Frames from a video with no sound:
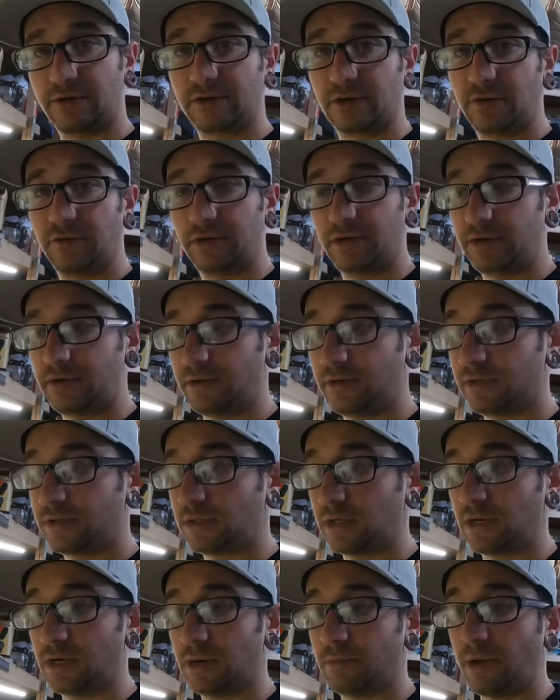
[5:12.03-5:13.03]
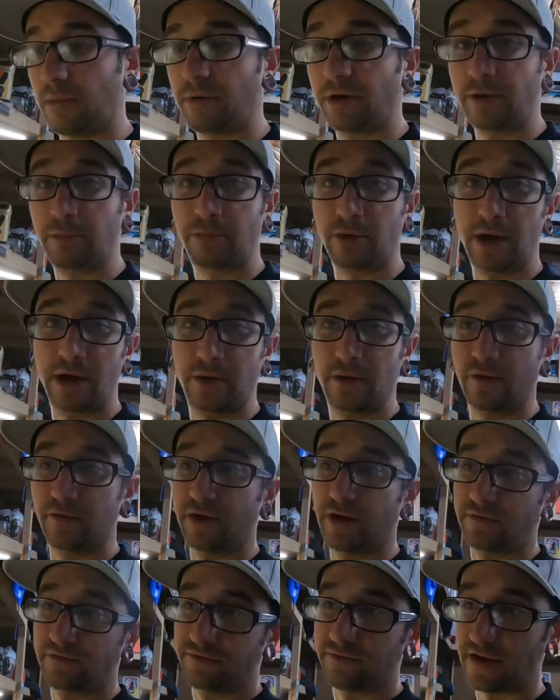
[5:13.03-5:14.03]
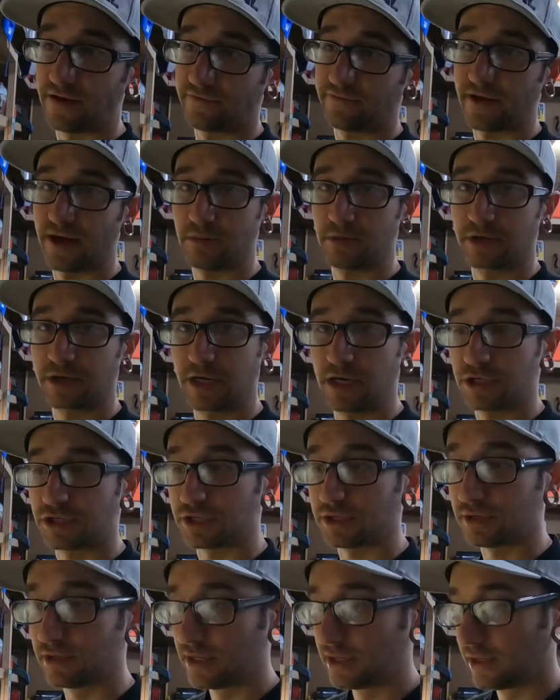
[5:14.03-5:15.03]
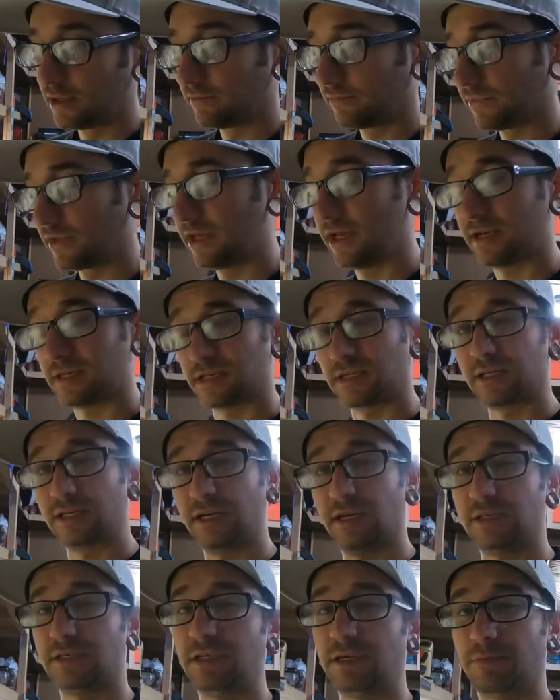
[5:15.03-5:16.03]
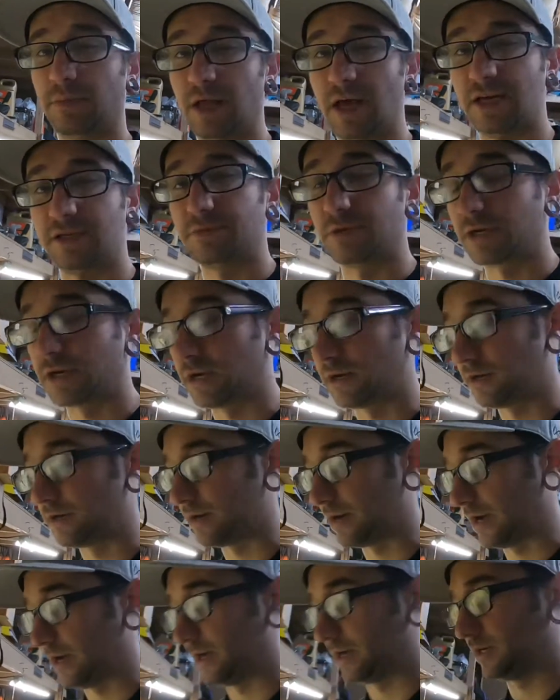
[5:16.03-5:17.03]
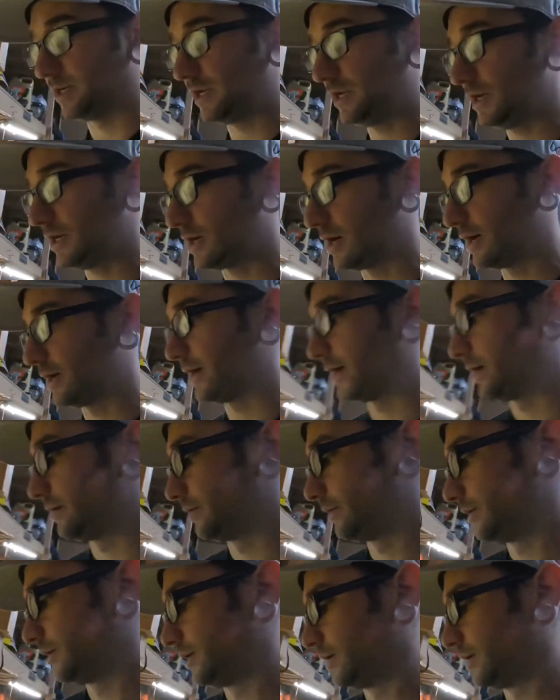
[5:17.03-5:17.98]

over to my buddy Brett over at Fen Fabrication. He has a CNC plasma cutter, and he cut out